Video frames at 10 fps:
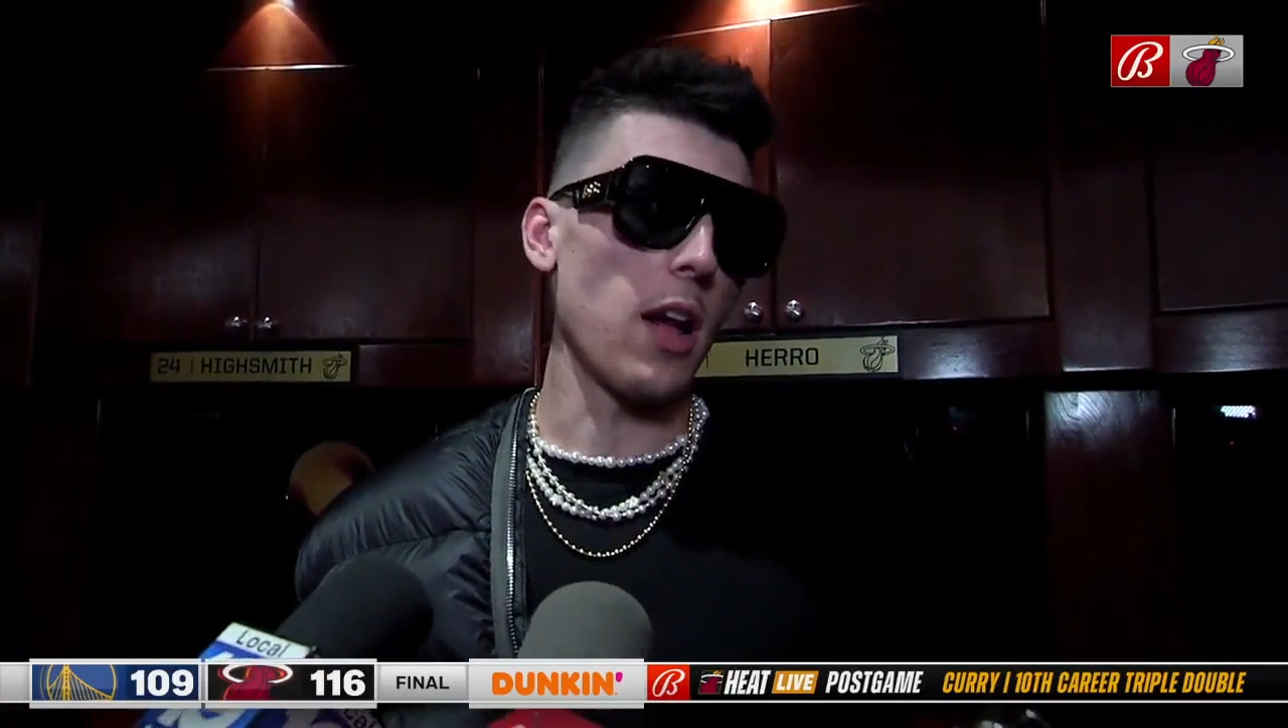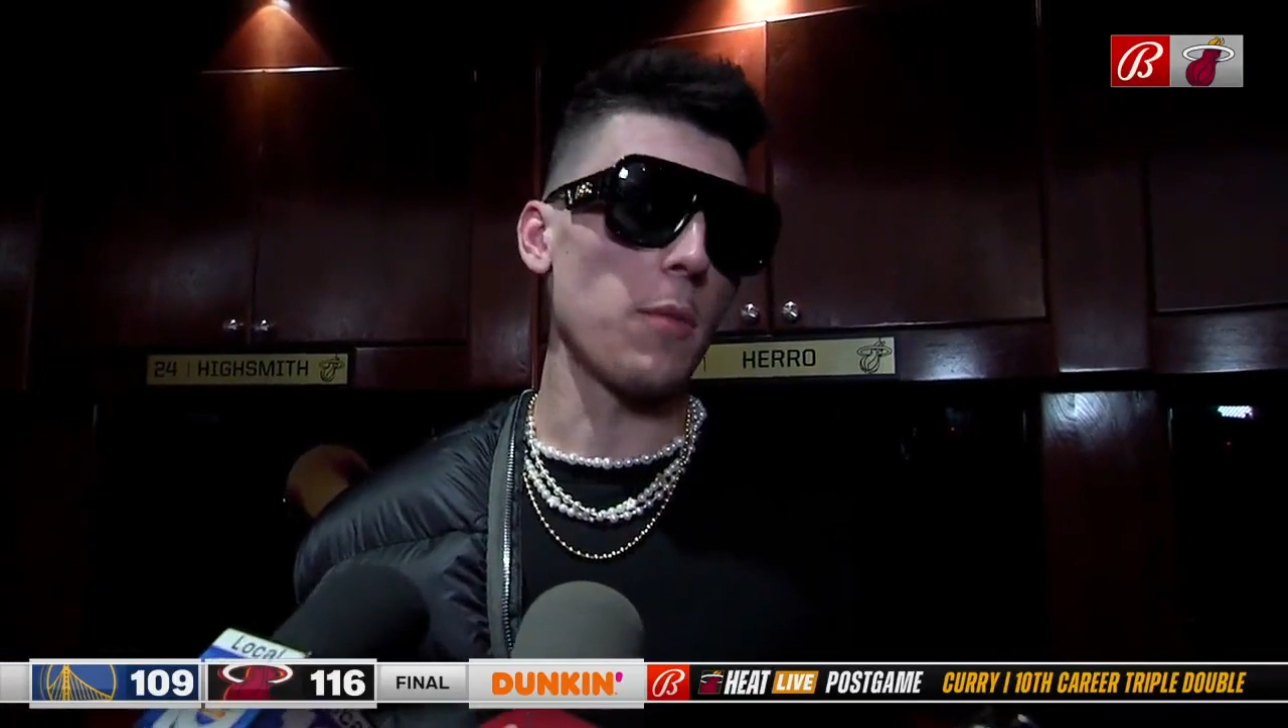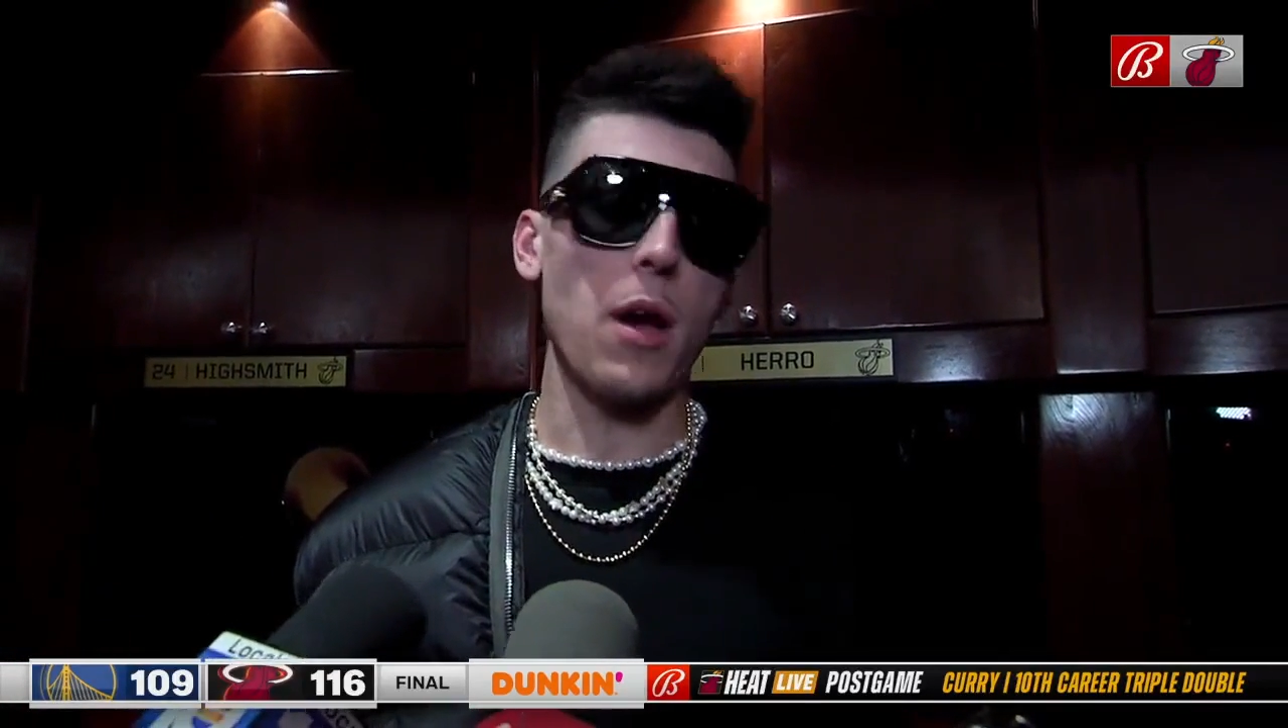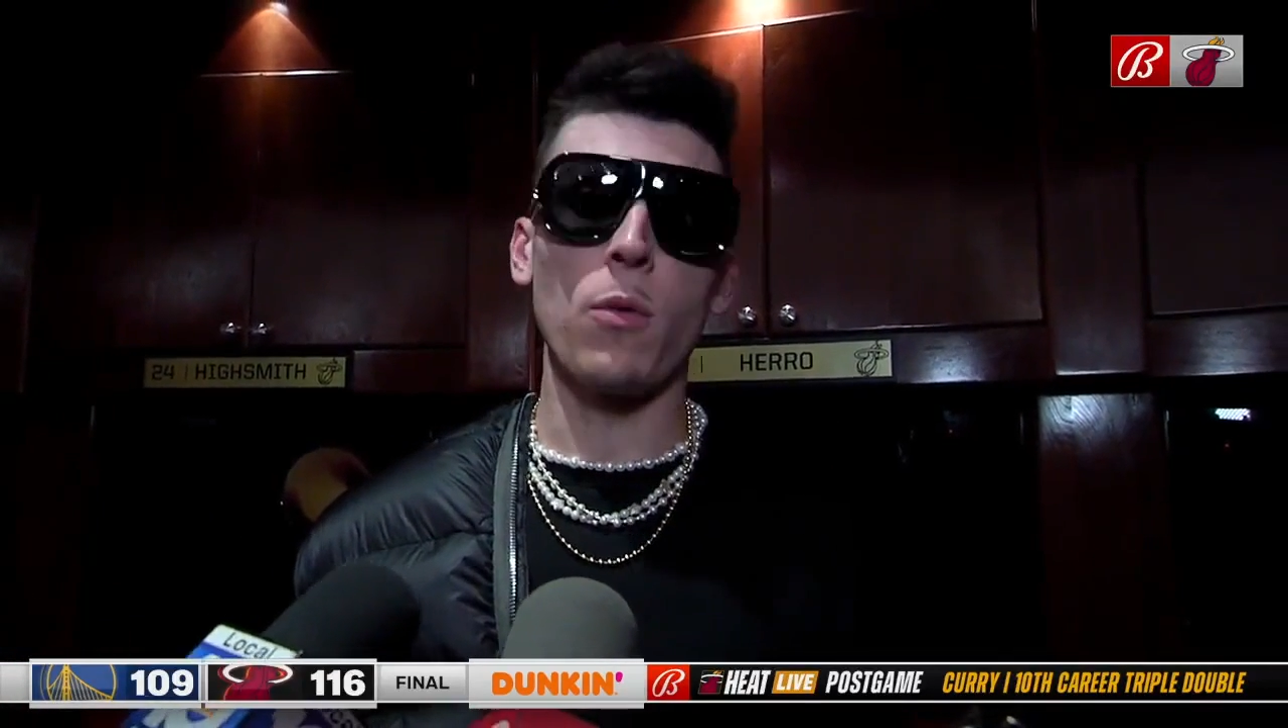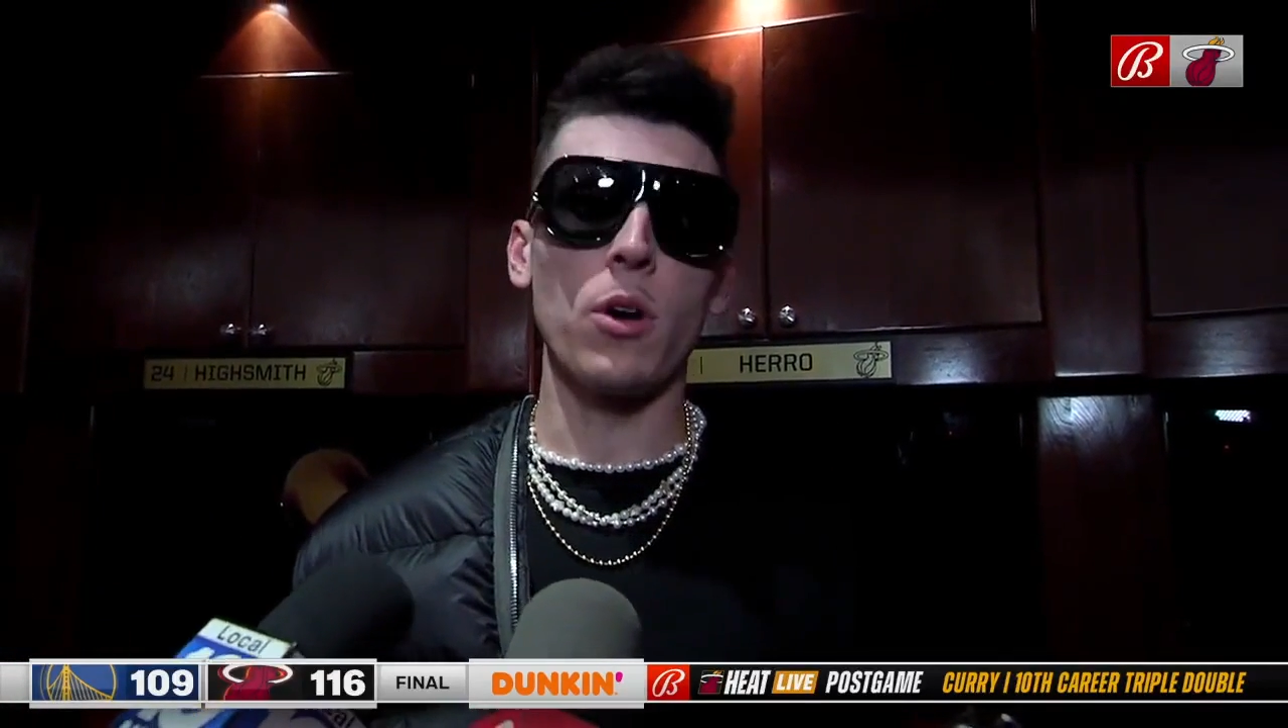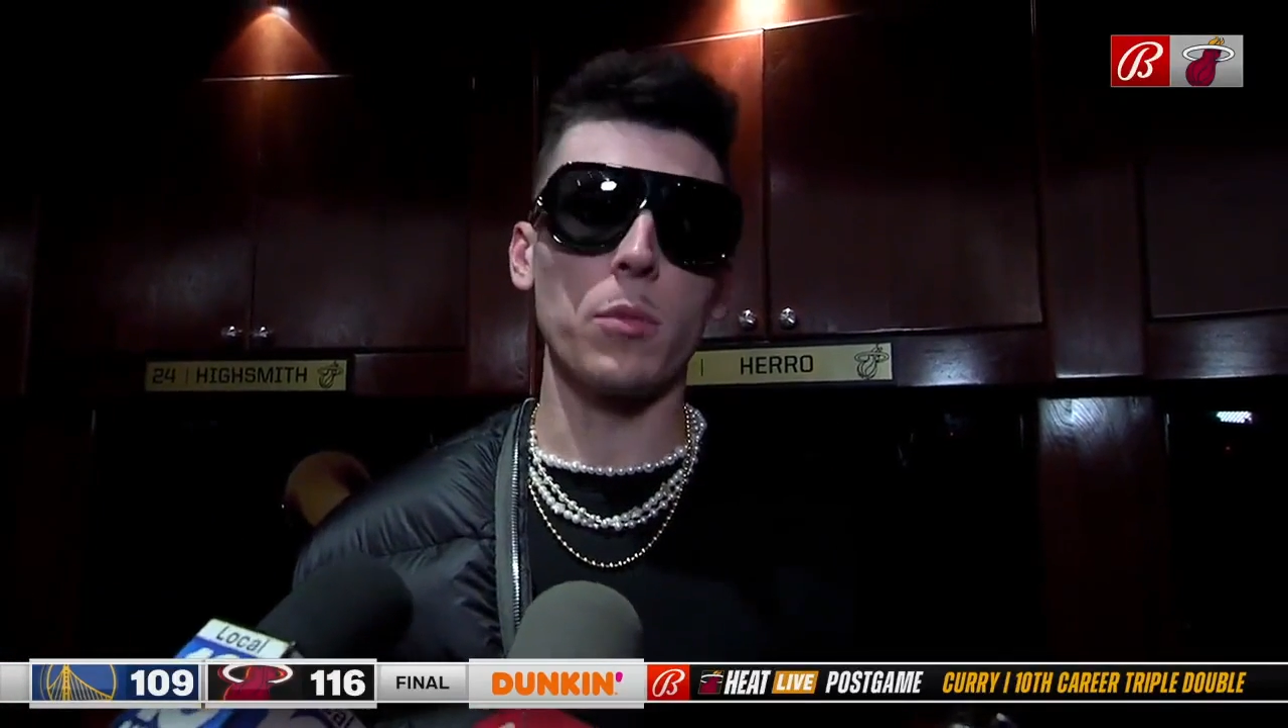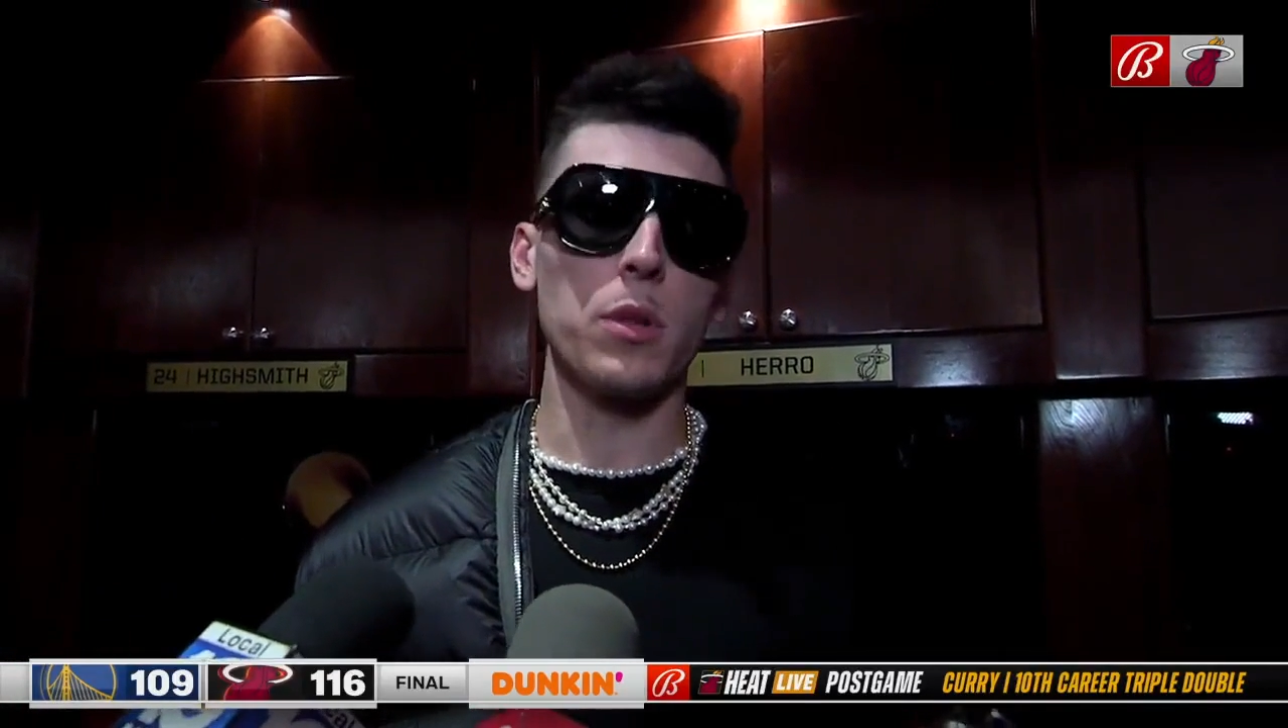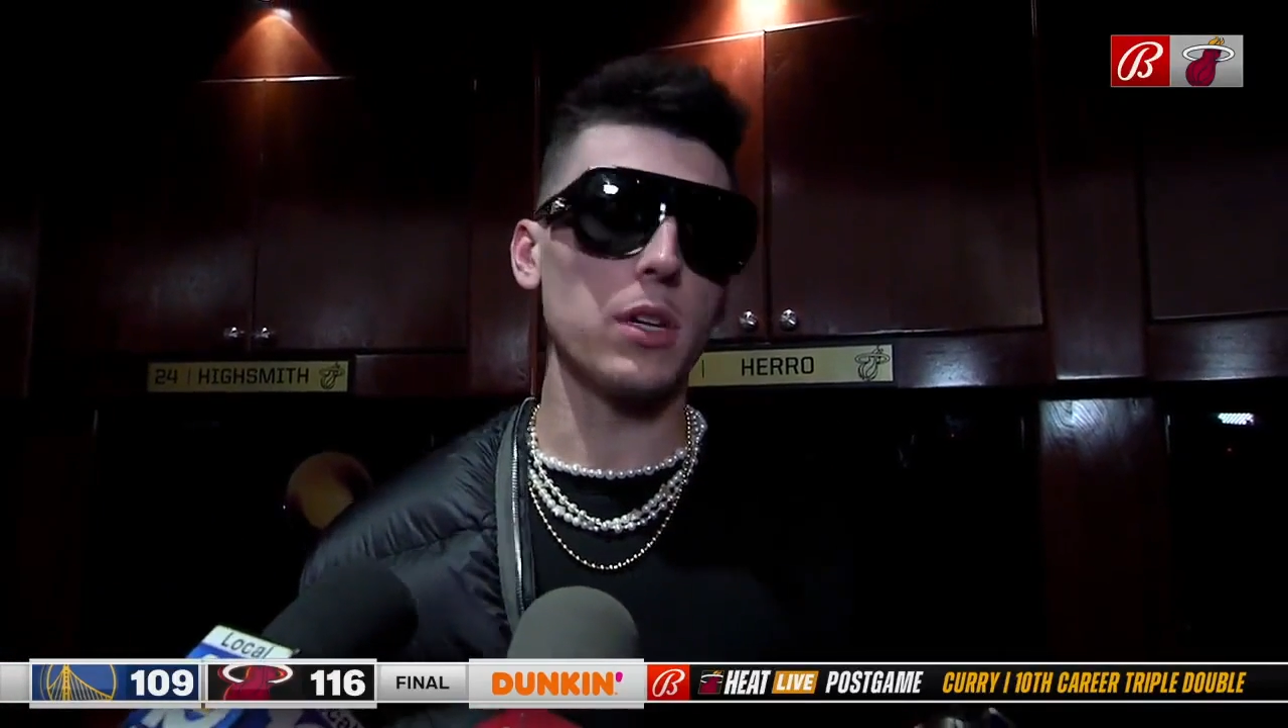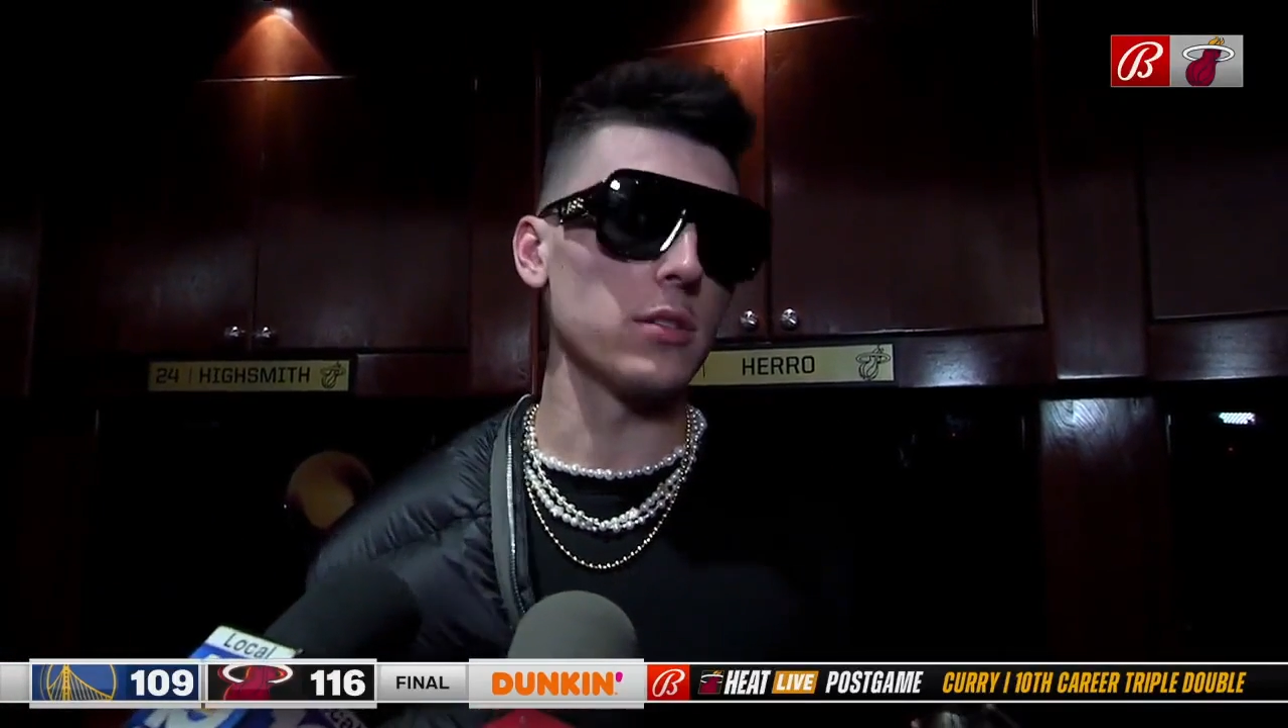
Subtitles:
I want to play,